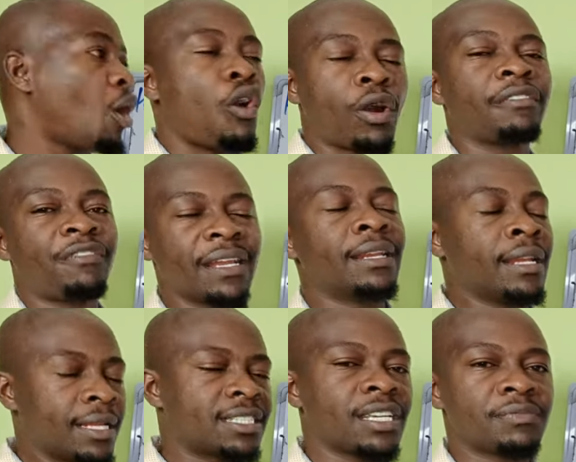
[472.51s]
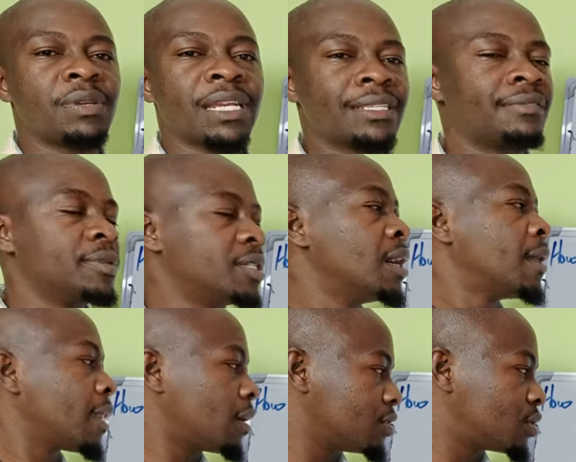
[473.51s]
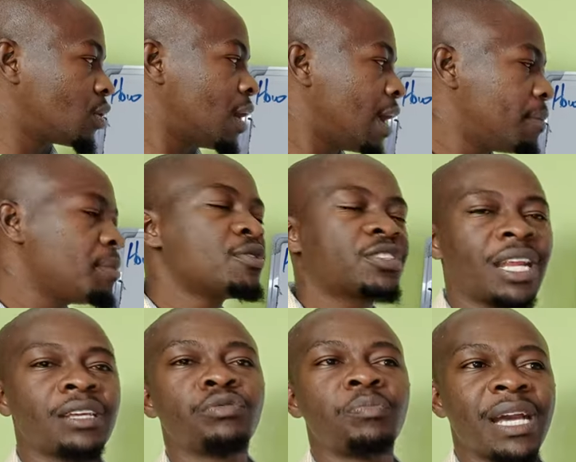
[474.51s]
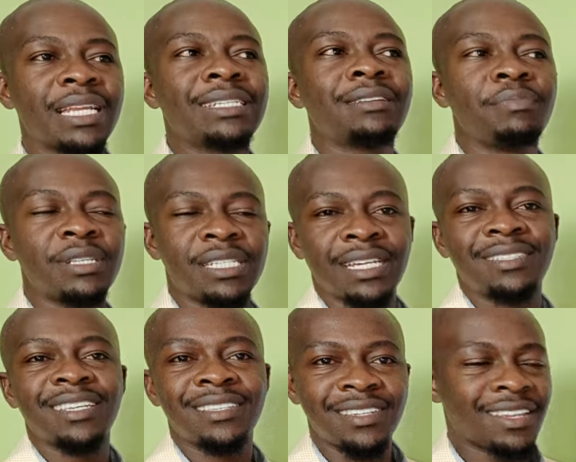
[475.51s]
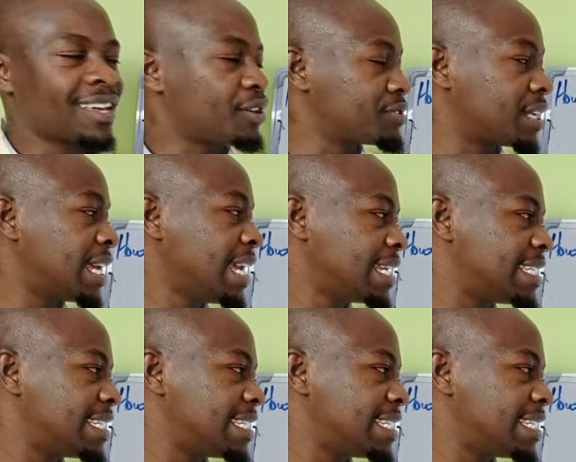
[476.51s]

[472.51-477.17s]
Oh, okay, fine. Let's just be a little bit logical. Maybe your salary will be a little bit at 60,000.